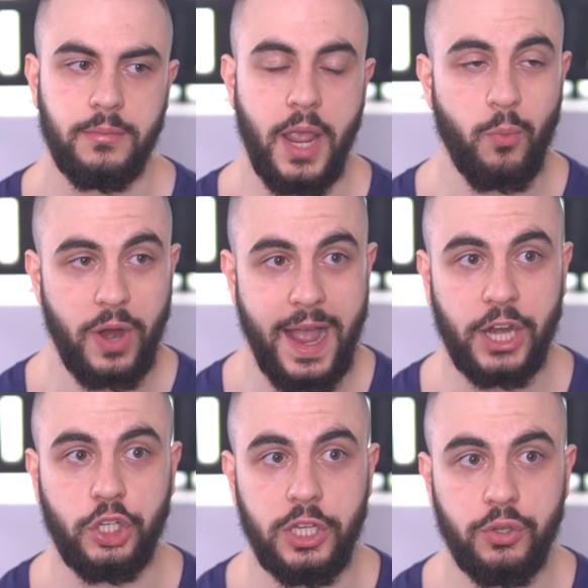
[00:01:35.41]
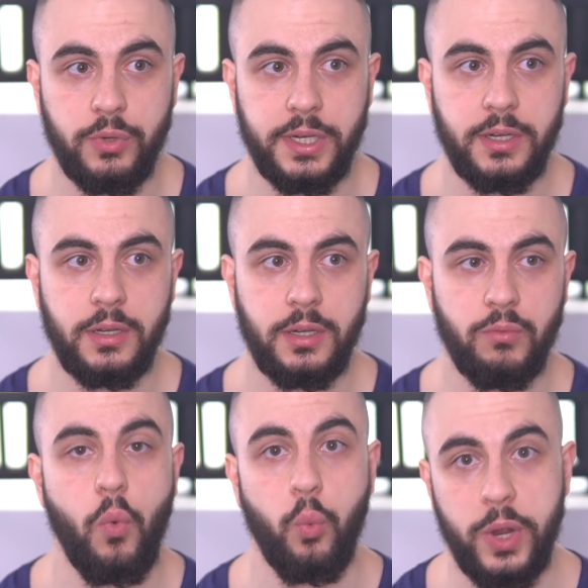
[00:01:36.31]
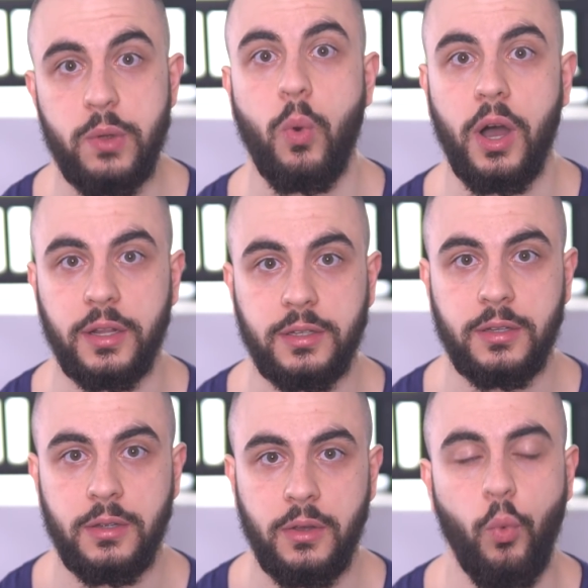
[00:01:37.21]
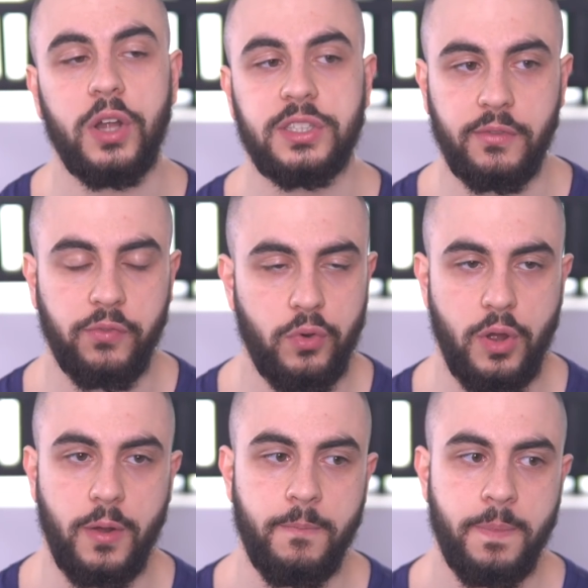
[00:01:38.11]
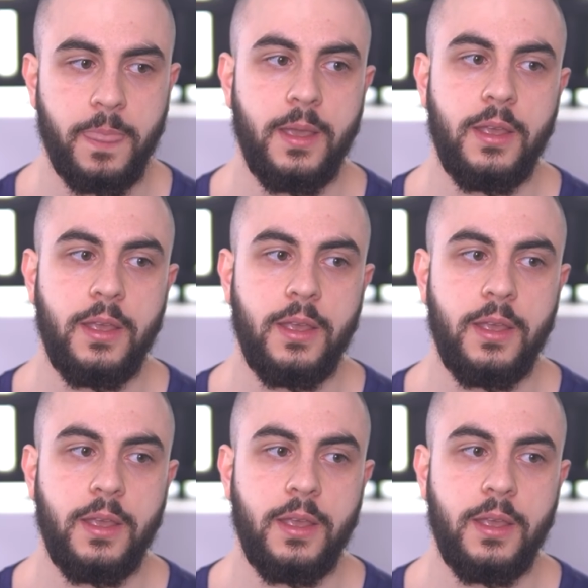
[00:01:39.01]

and we're actually doing what we want once and for all.